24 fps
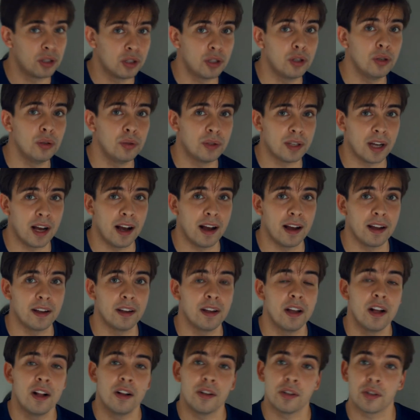to
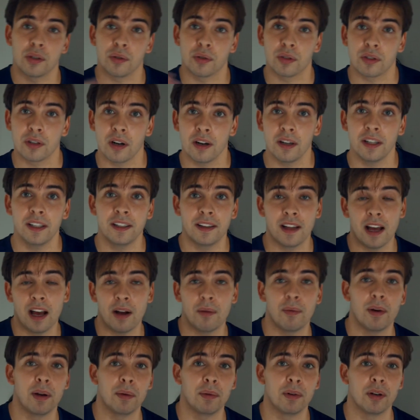Thai. So starting
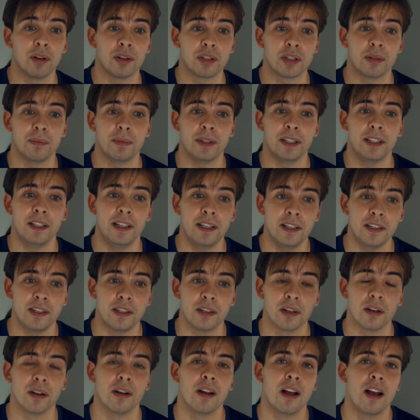that way would also be
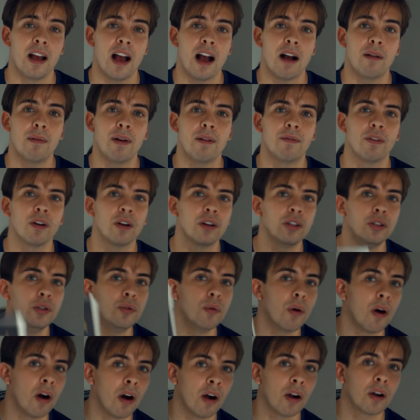easier. However,
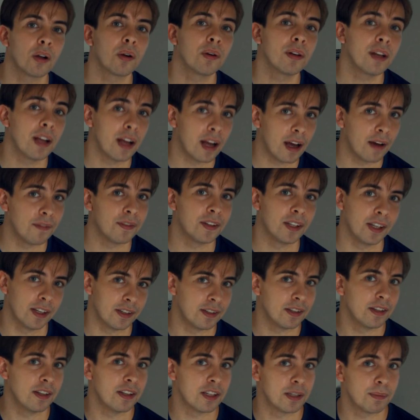you are going to have to get
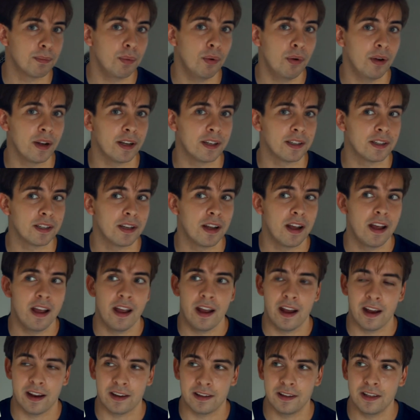to this point.
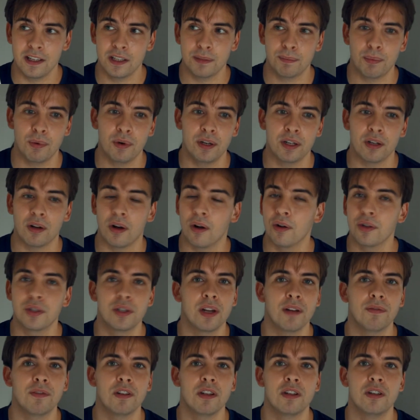And this point, all
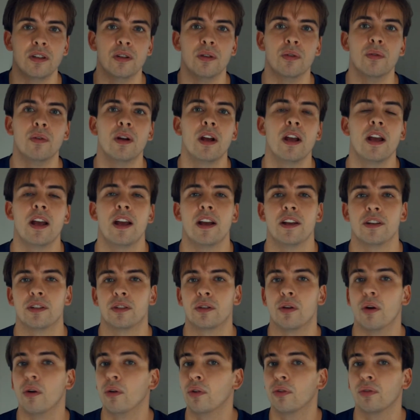you have to do is
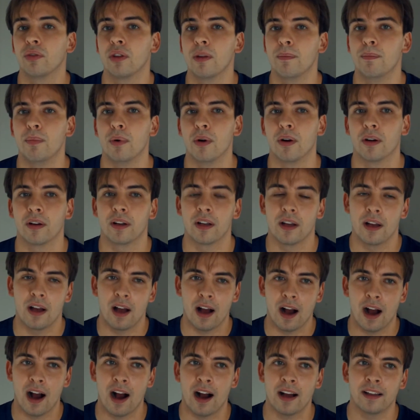go through the book,
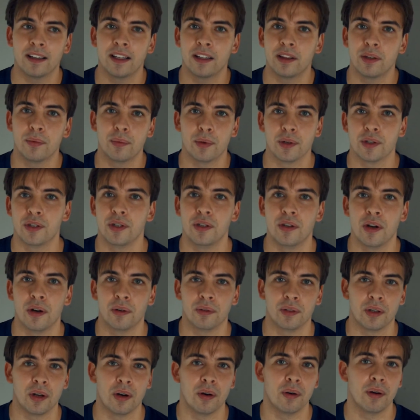highlight the words you
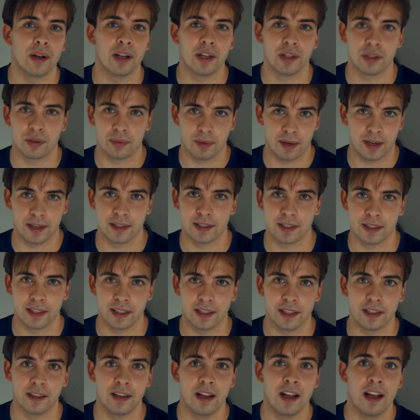don't know, and
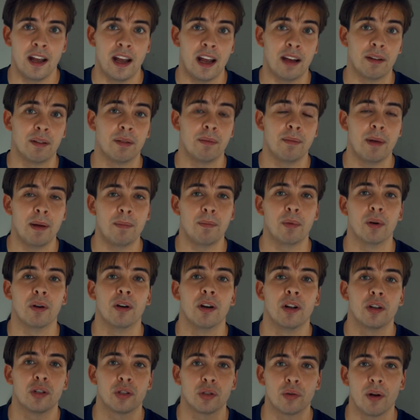translate it. And
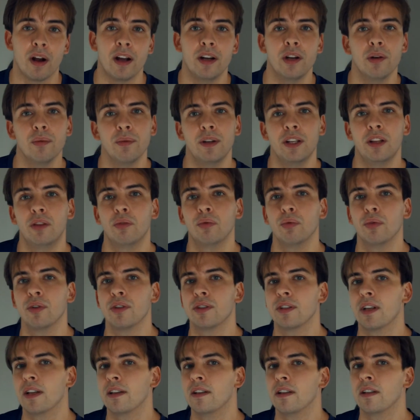remember, try to read through the
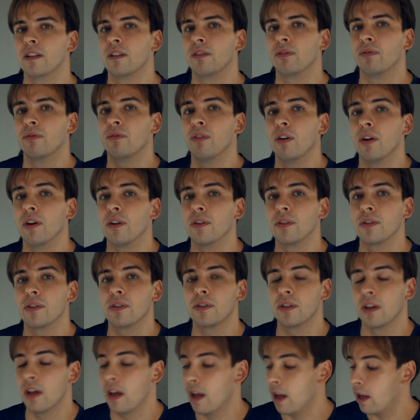sentence
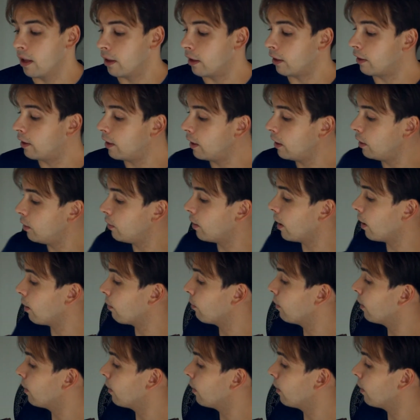first. The thing you gotta